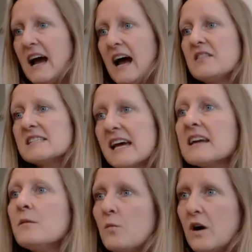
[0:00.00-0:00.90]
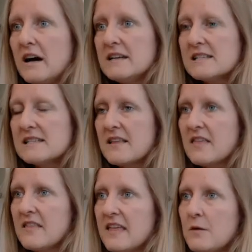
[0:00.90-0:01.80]
And the second was
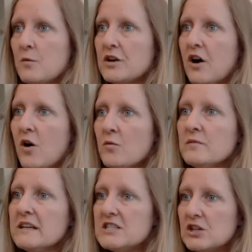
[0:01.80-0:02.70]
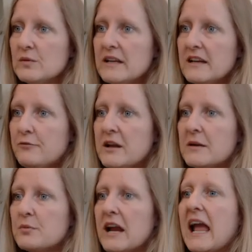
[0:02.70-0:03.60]
that they would only do it if we
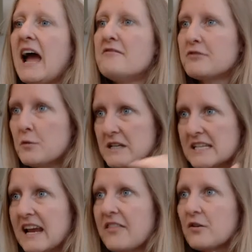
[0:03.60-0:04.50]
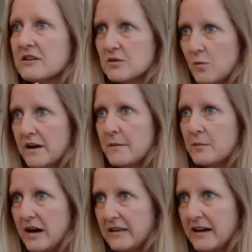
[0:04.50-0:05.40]
could bring everyone together under one
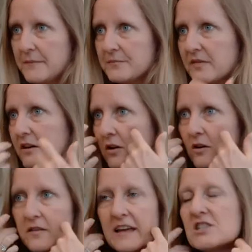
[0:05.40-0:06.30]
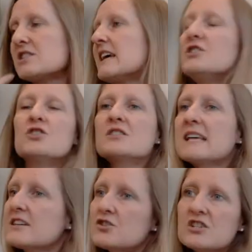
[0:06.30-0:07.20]
umbrella they just said your
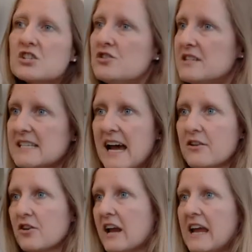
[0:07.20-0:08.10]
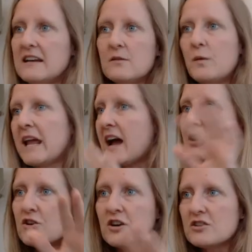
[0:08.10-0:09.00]
sector is too disaggregated. We can't
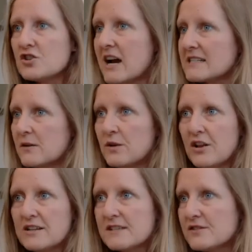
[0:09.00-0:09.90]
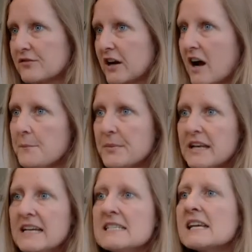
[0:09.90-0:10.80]
go contracting with lots of different
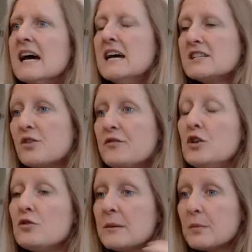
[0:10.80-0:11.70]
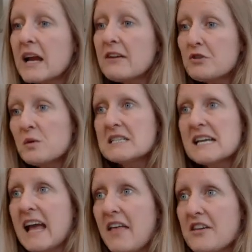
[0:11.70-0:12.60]
companies. So if you can bring everyone
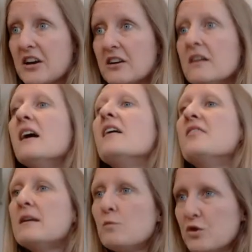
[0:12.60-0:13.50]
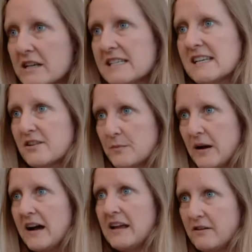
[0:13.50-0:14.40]
together, then we'll consider
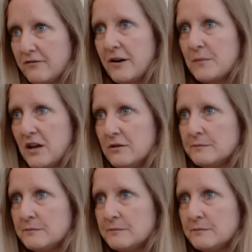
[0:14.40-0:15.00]
buying from you.